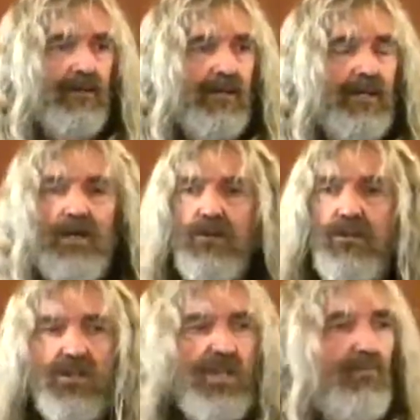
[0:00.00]
And now
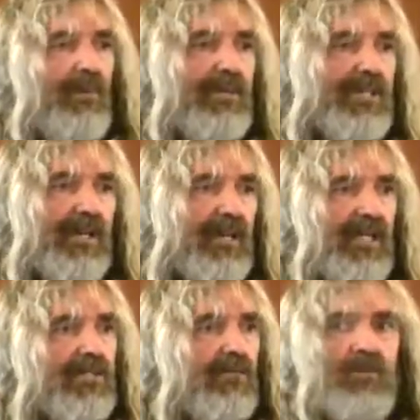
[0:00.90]
there's some women saying that
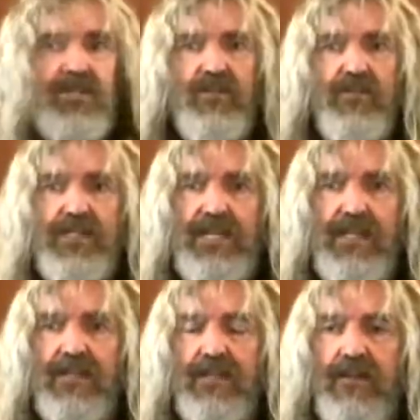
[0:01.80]
he's risen from the dead.